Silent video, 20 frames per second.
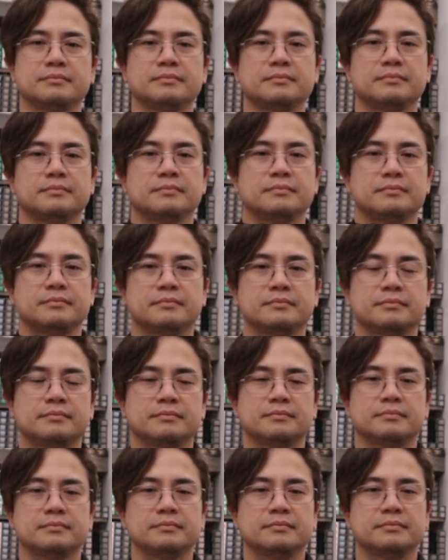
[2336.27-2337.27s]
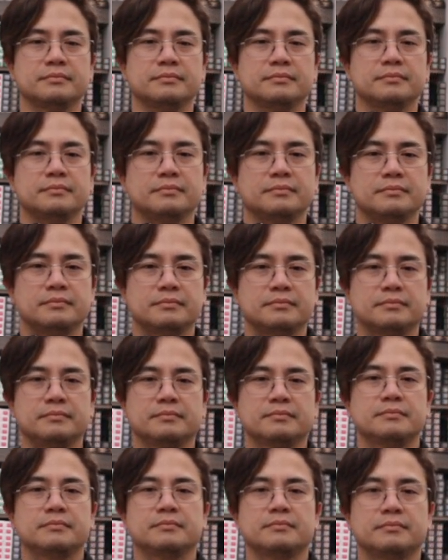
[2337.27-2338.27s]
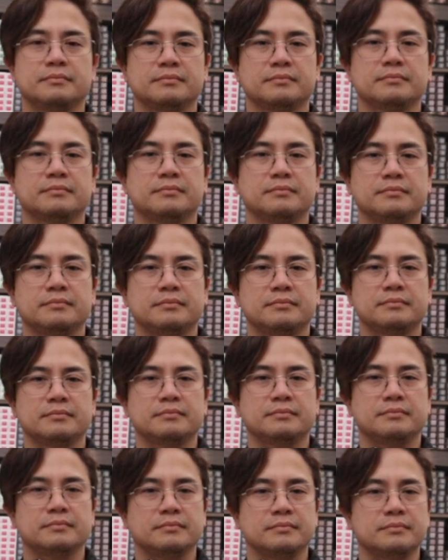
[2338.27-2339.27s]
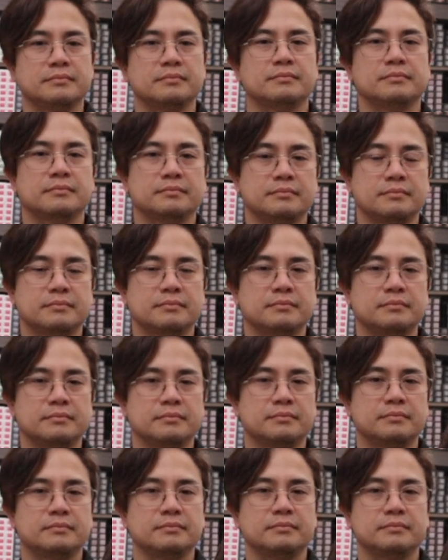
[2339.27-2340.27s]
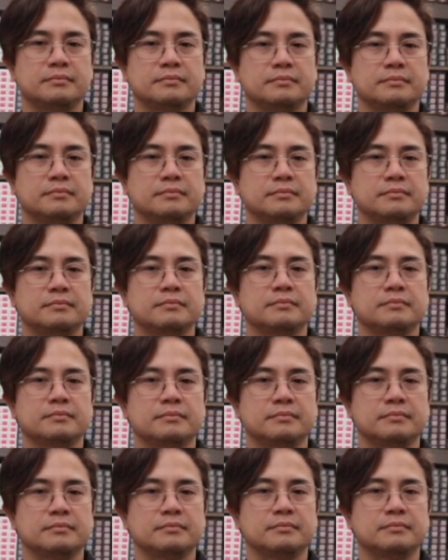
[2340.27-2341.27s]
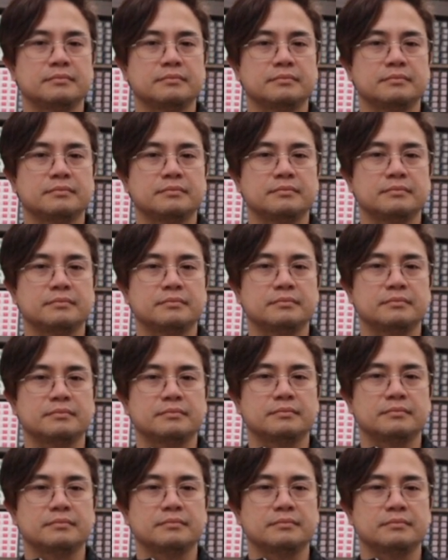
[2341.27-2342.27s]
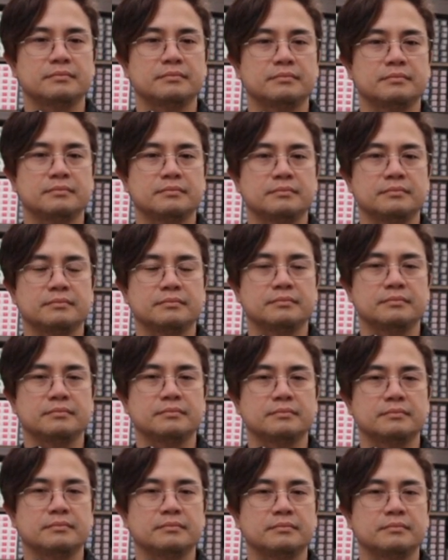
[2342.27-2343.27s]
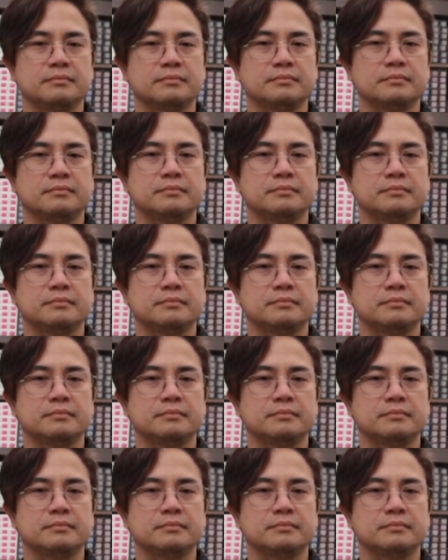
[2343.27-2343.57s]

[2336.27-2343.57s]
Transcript: [no speech]